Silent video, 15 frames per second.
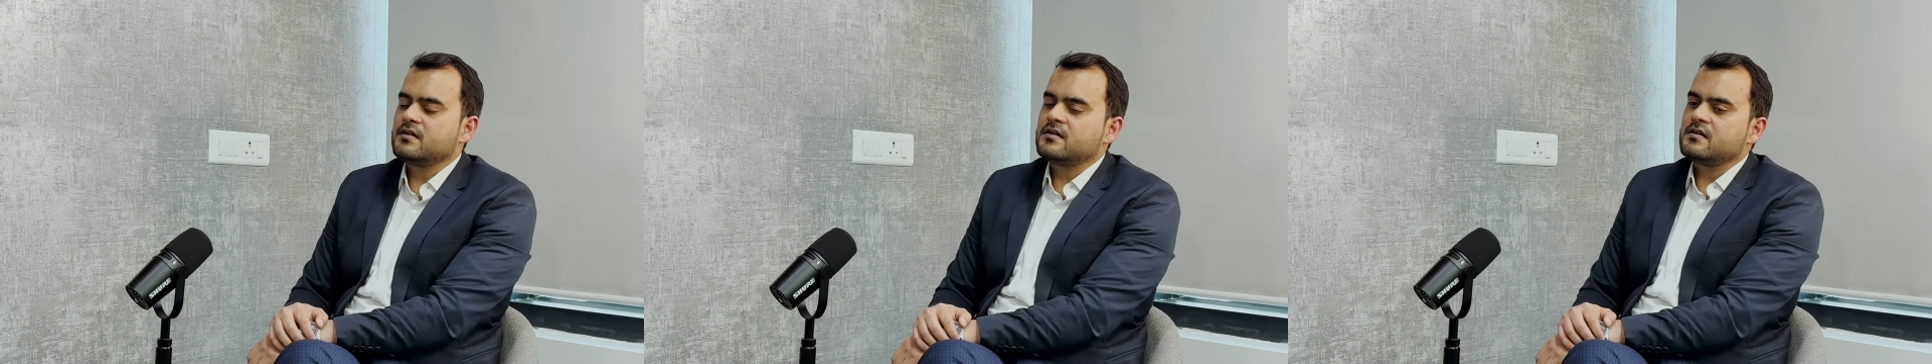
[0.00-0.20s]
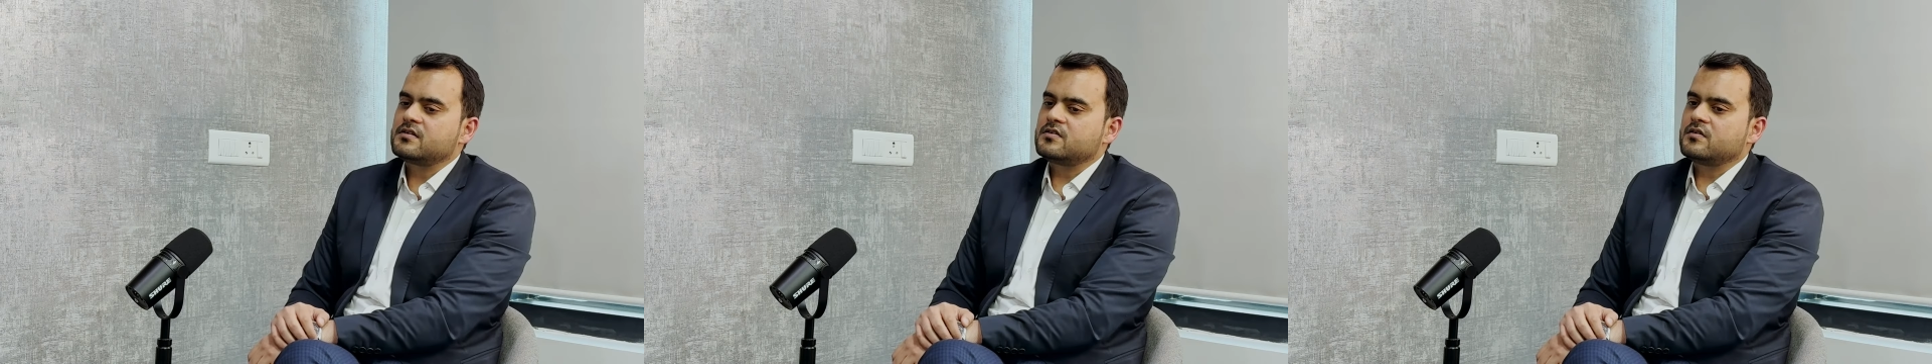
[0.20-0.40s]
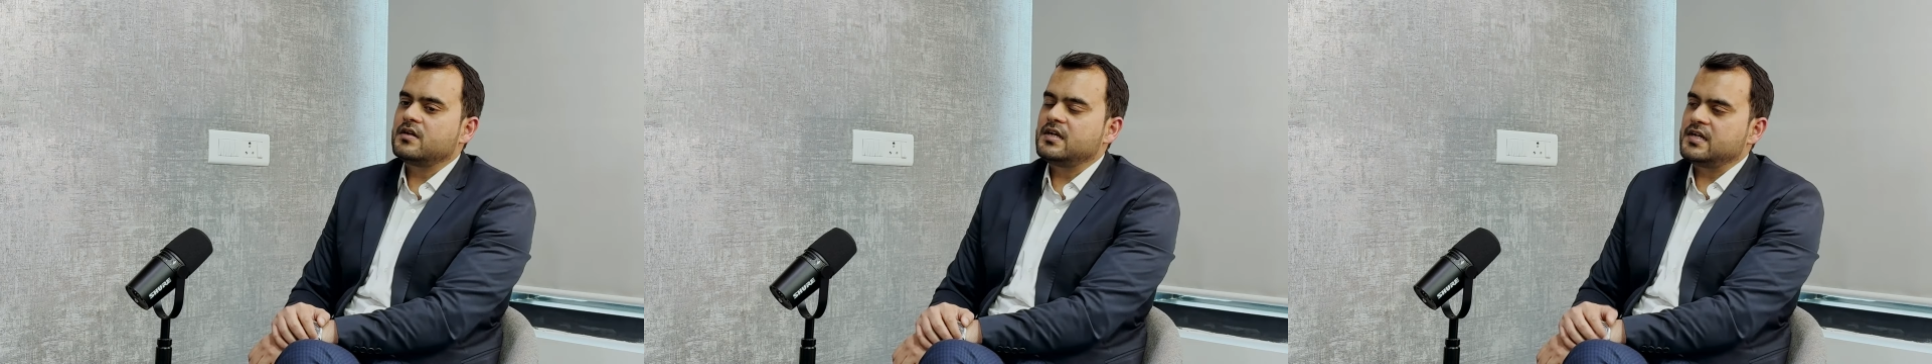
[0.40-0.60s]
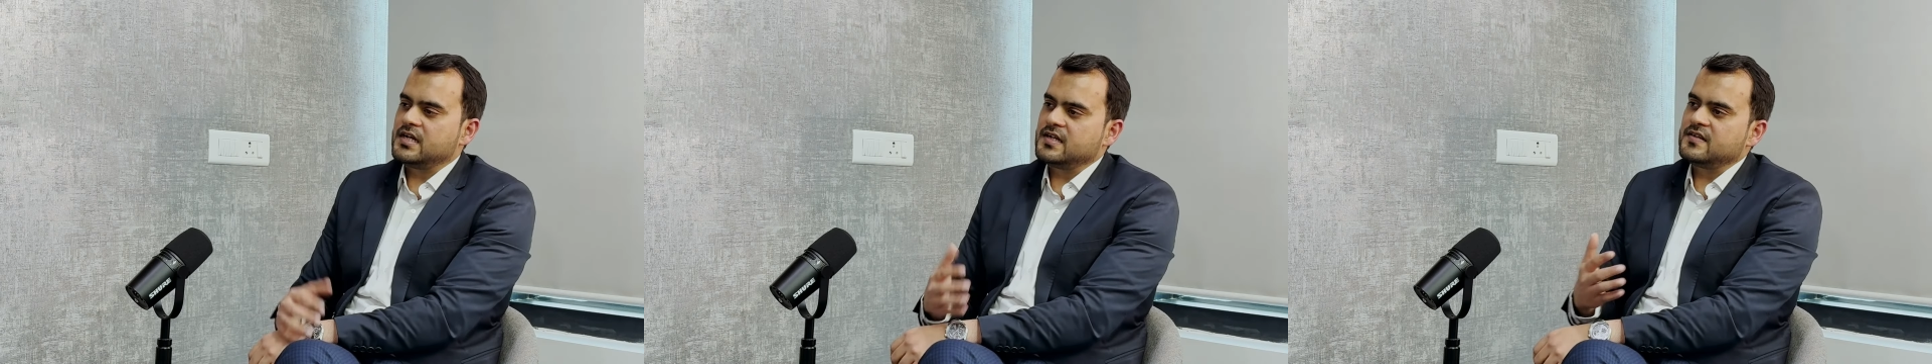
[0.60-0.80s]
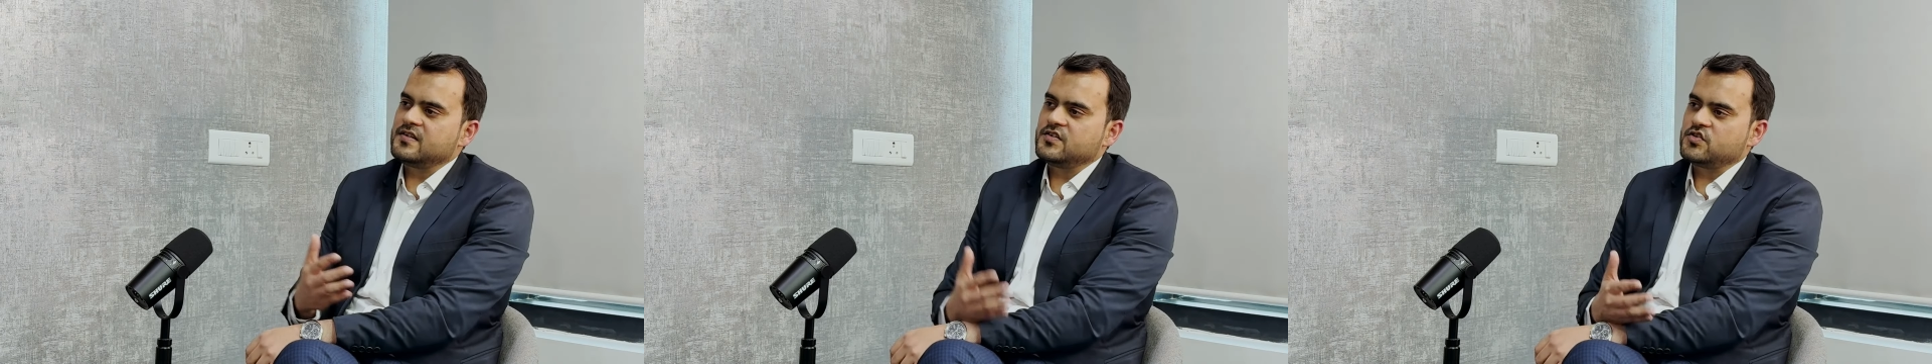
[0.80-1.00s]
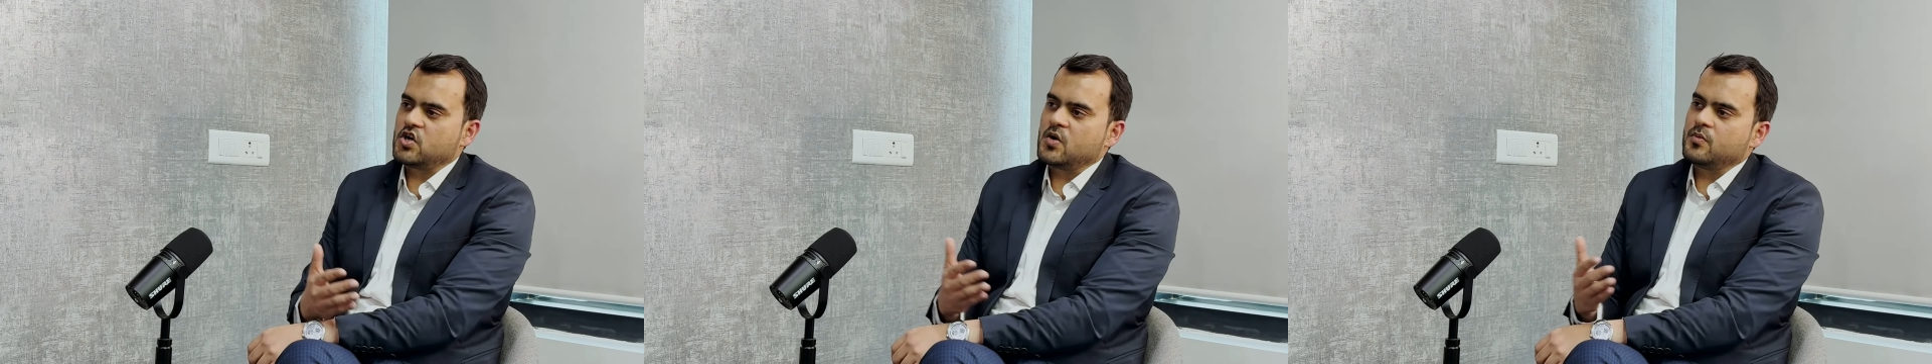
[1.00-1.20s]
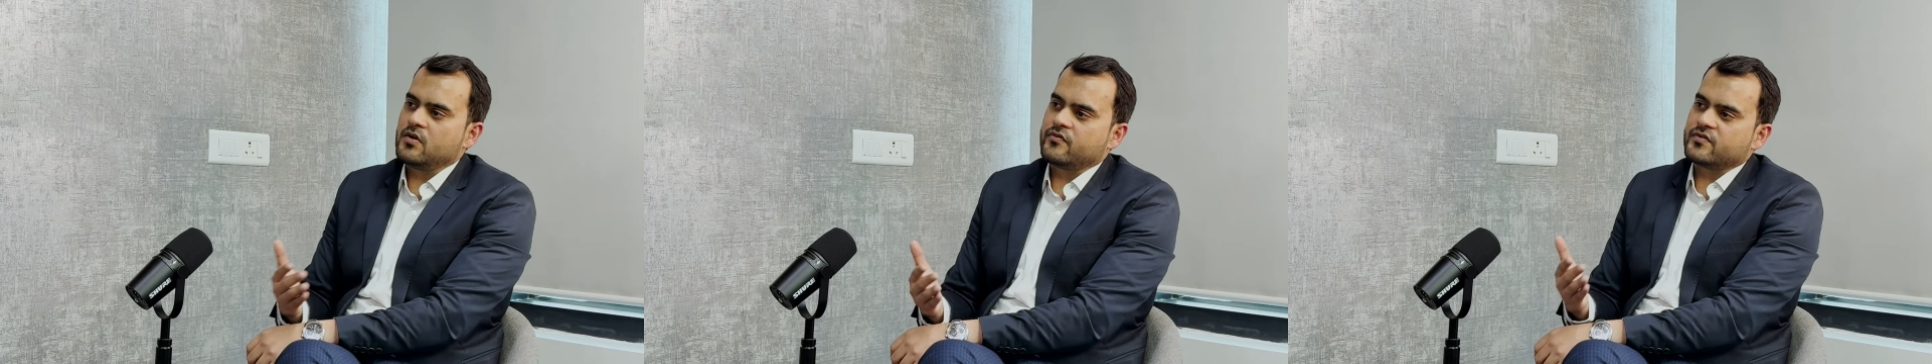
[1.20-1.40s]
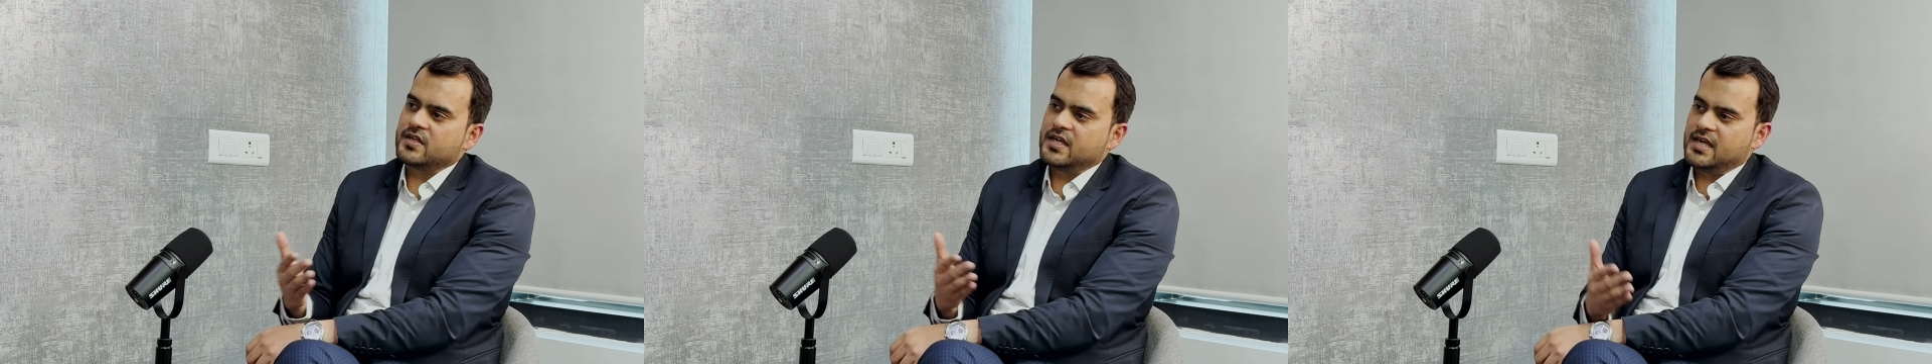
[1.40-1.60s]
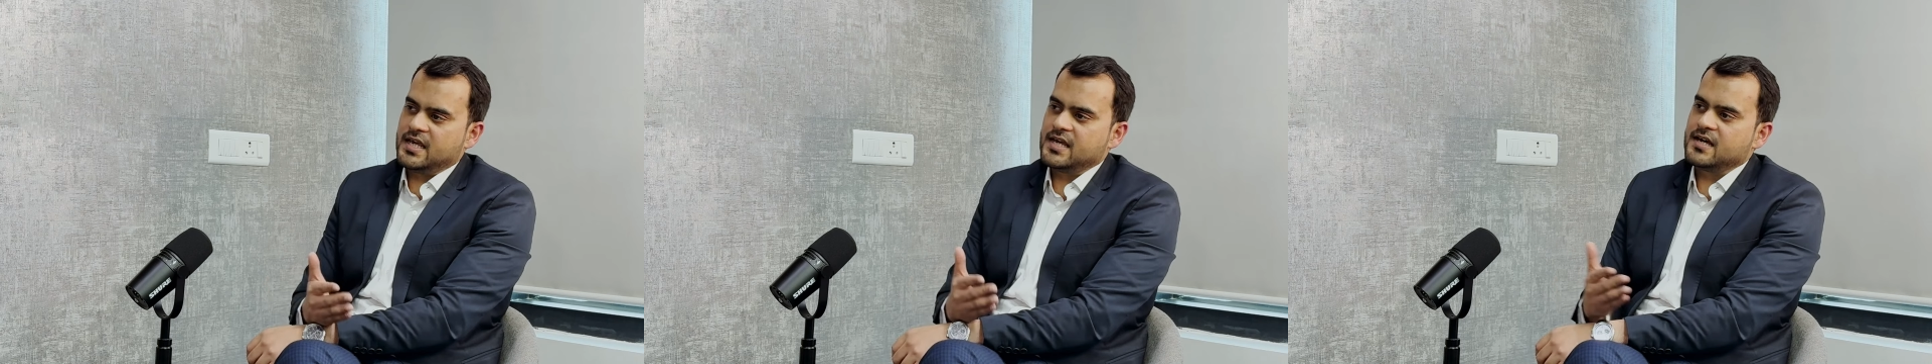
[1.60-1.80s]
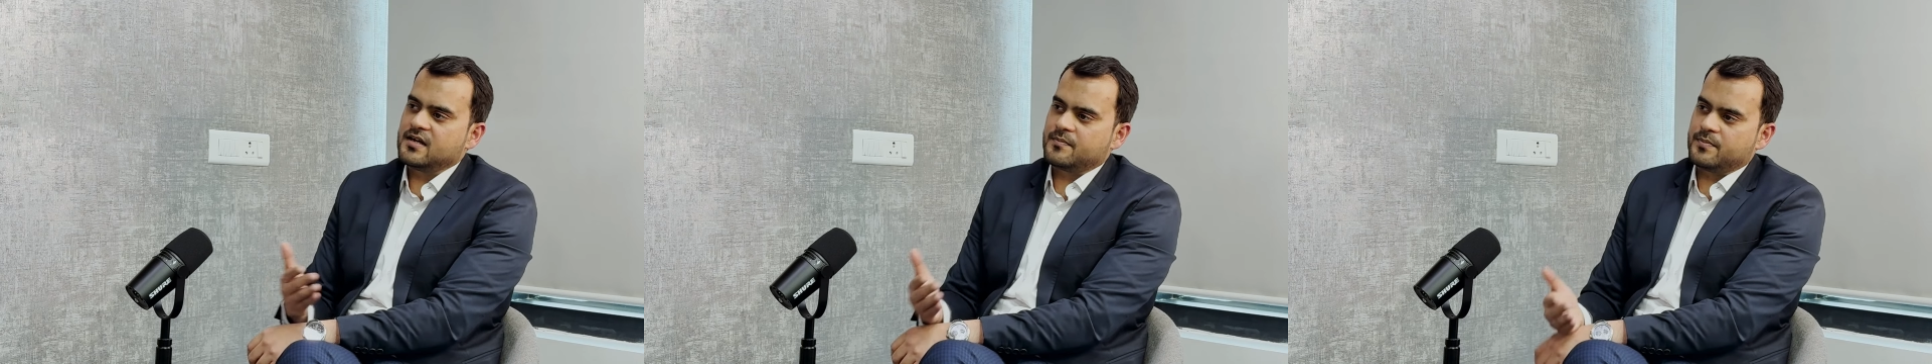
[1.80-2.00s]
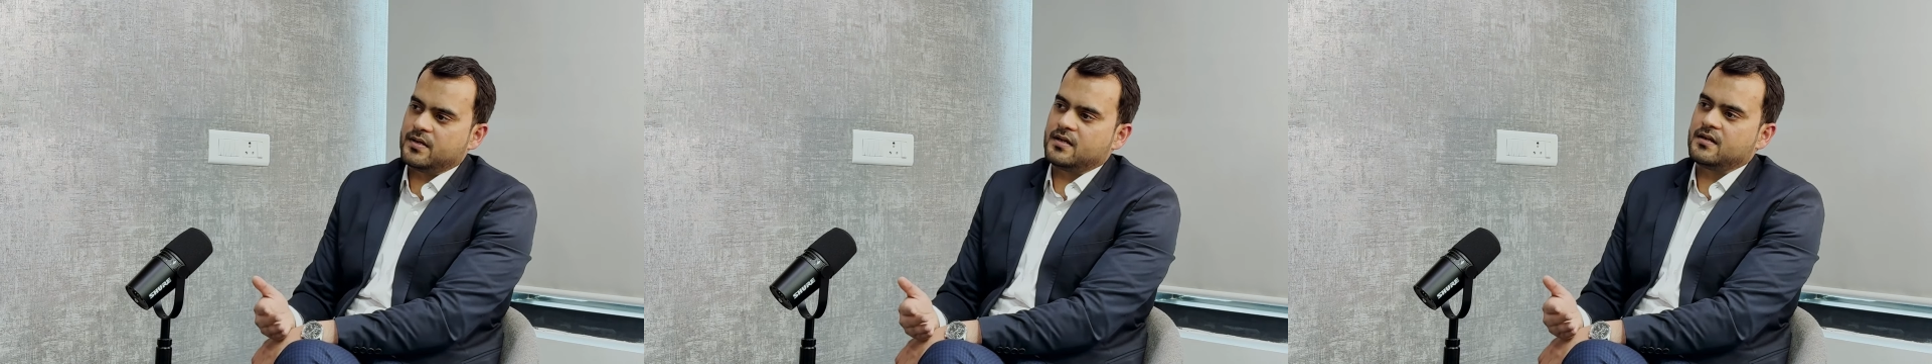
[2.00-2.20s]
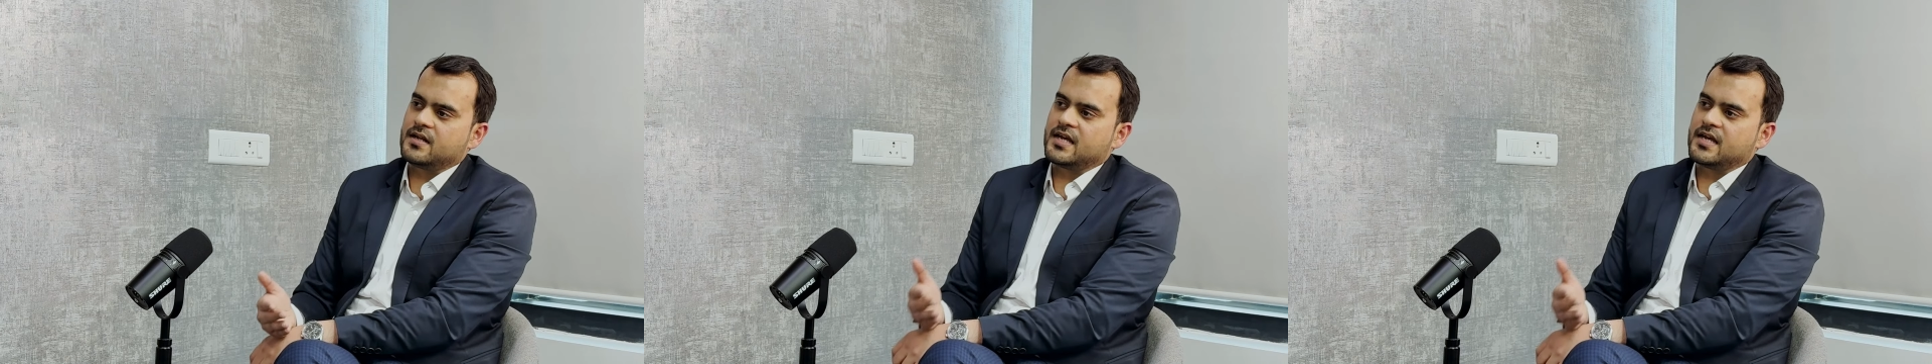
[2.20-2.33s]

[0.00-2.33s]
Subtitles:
So it is the job of the ERP,